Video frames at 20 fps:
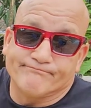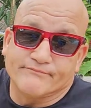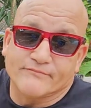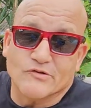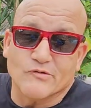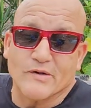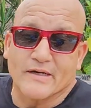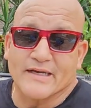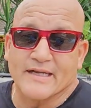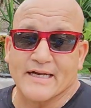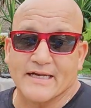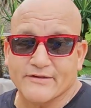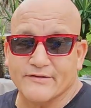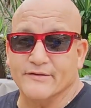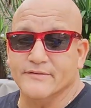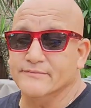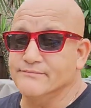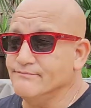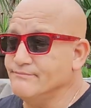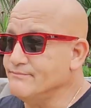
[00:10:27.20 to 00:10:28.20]
So what can I
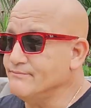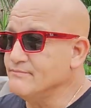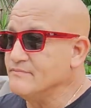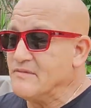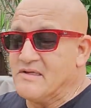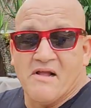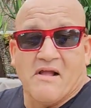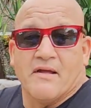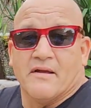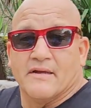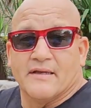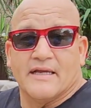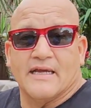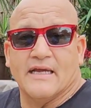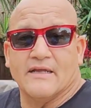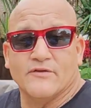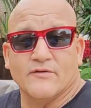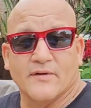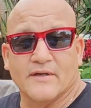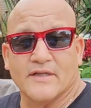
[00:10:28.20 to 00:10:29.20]
do?
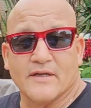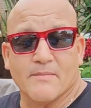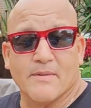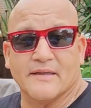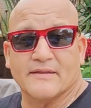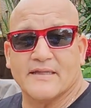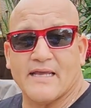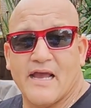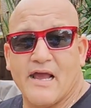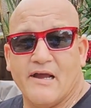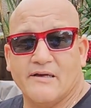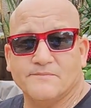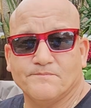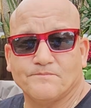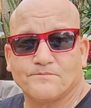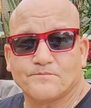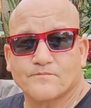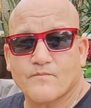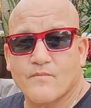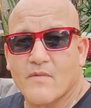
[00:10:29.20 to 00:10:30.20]
Can't do anything about that.
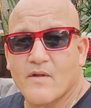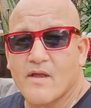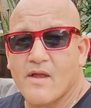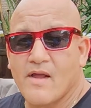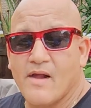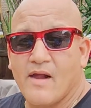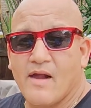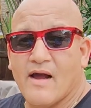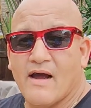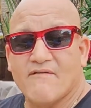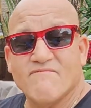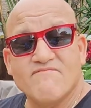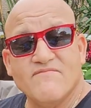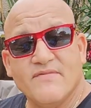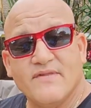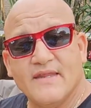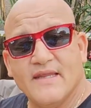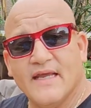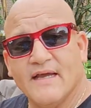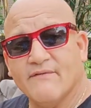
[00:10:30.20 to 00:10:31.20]
I've
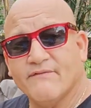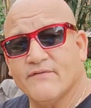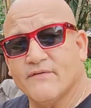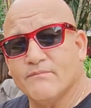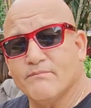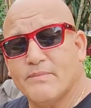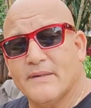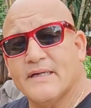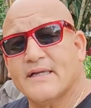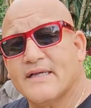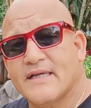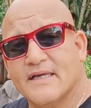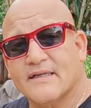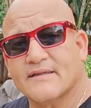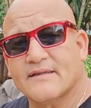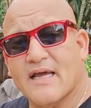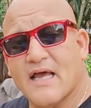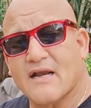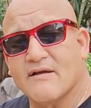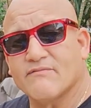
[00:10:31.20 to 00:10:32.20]
never been
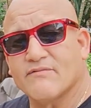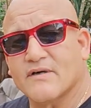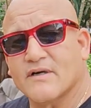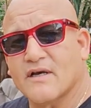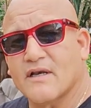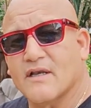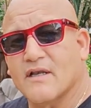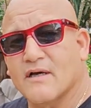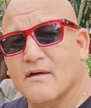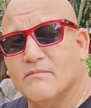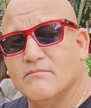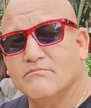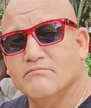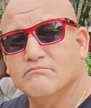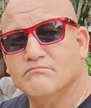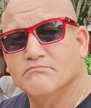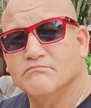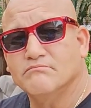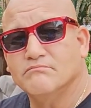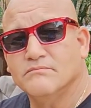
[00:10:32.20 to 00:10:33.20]
kicked out of a club
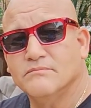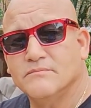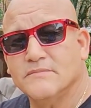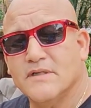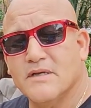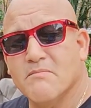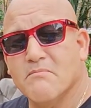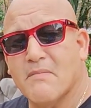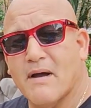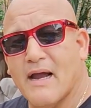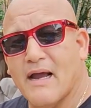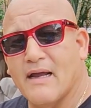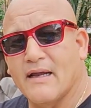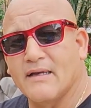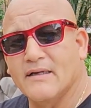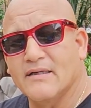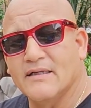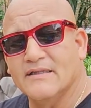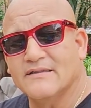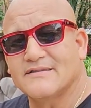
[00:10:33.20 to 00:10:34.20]
in my
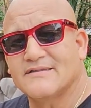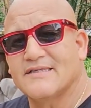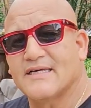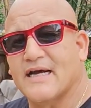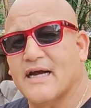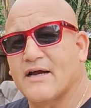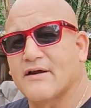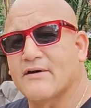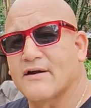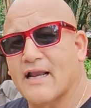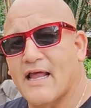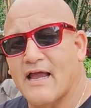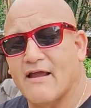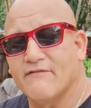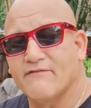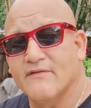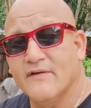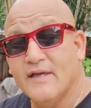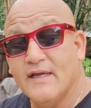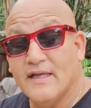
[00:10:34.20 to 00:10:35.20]
entire life,
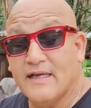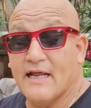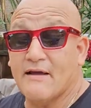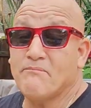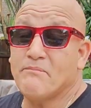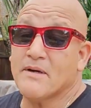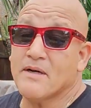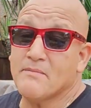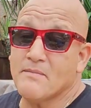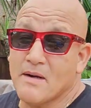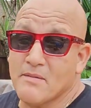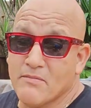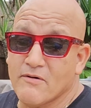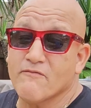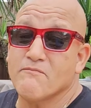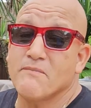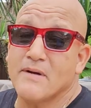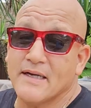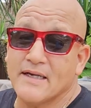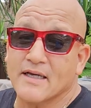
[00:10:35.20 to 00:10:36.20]
and I've been a member
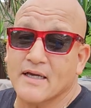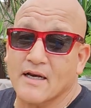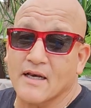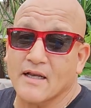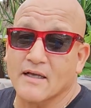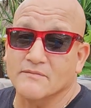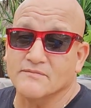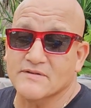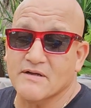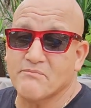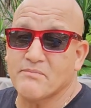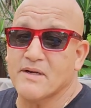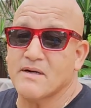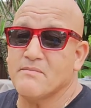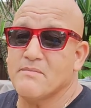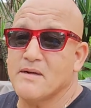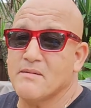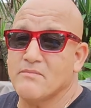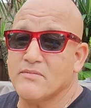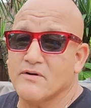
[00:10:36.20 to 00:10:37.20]
of many clubs. I've been a
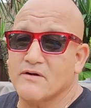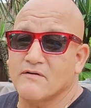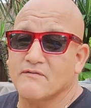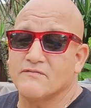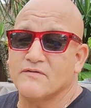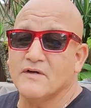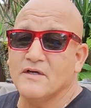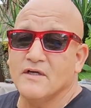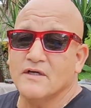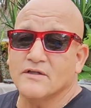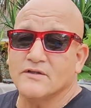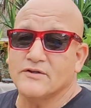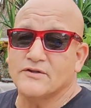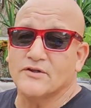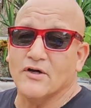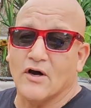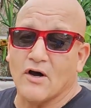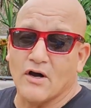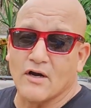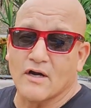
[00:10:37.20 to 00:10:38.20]
member of
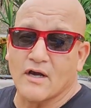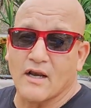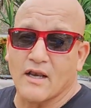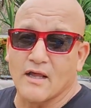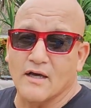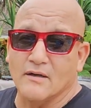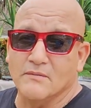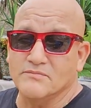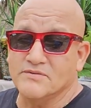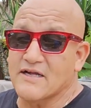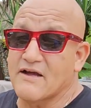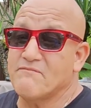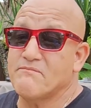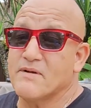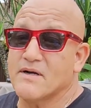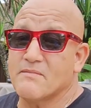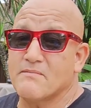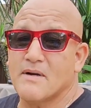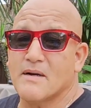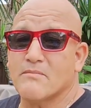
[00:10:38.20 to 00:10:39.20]
dog clubs. I've
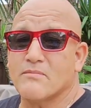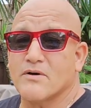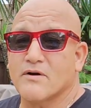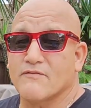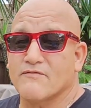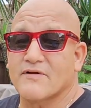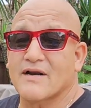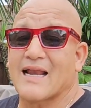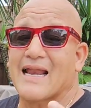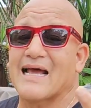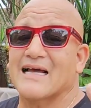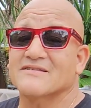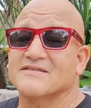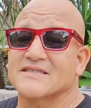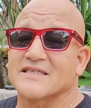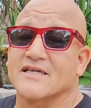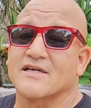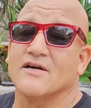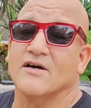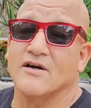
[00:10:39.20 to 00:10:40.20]
been a member of
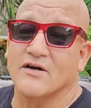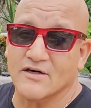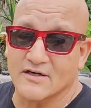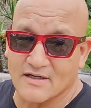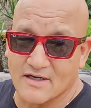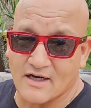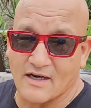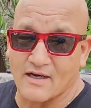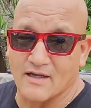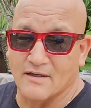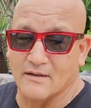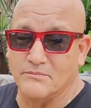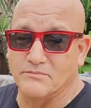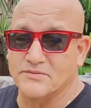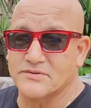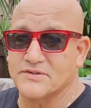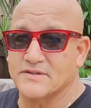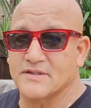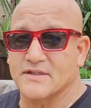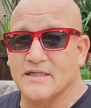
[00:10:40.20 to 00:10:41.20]
classic car
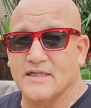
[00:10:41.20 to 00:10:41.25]
clubs.